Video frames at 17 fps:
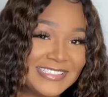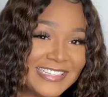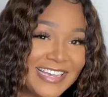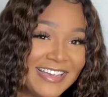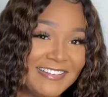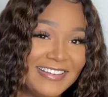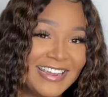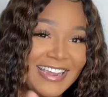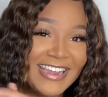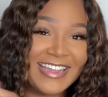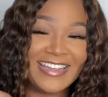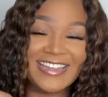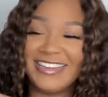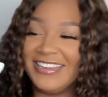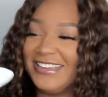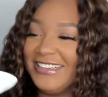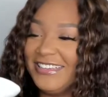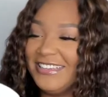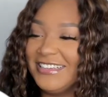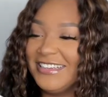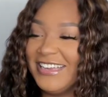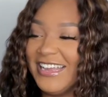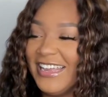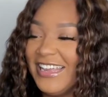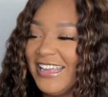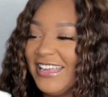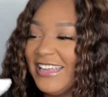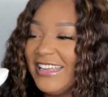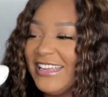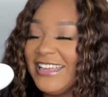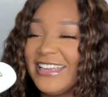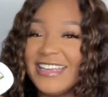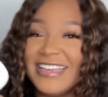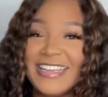Okay.
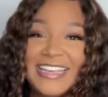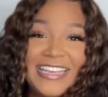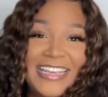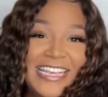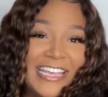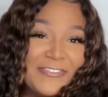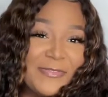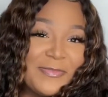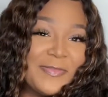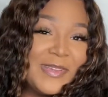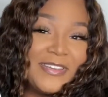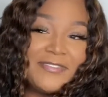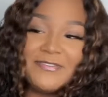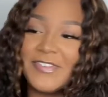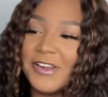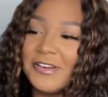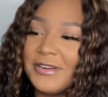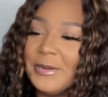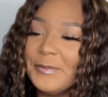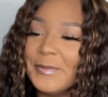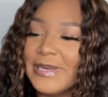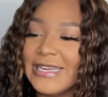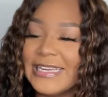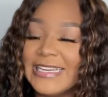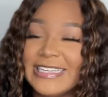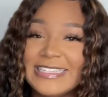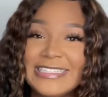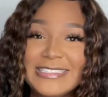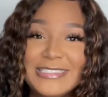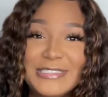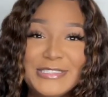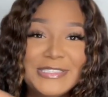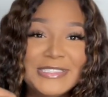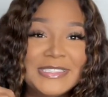Giving me very
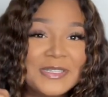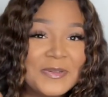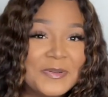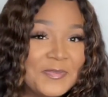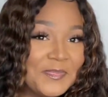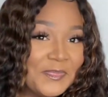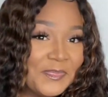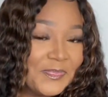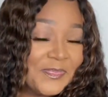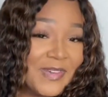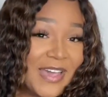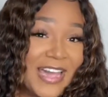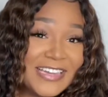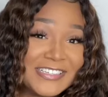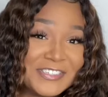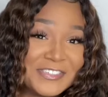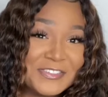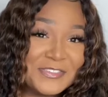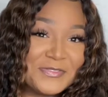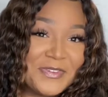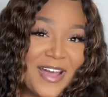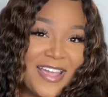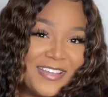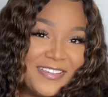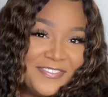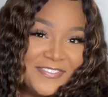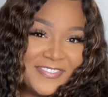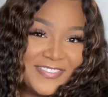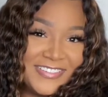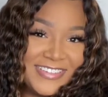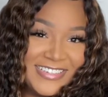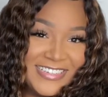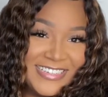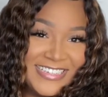much pastor's wife.
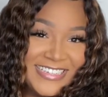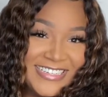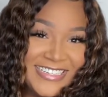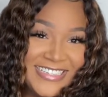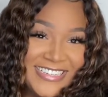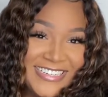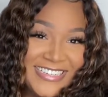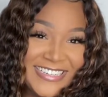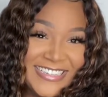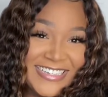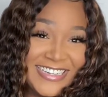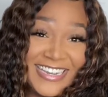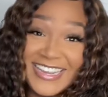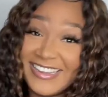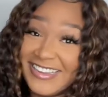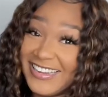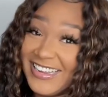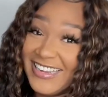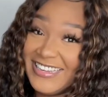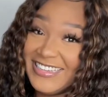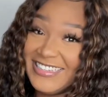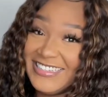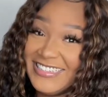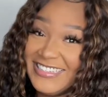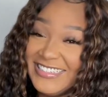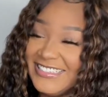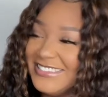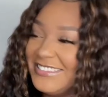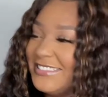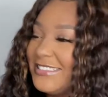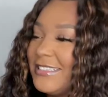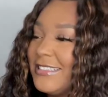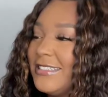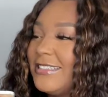Okay. You
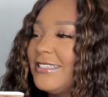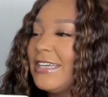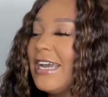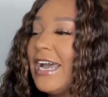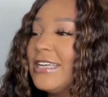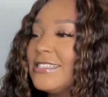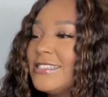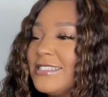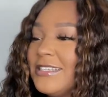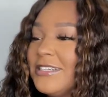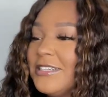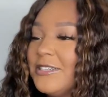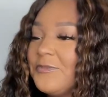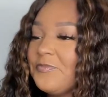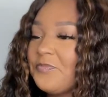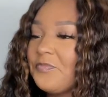see it? I see it.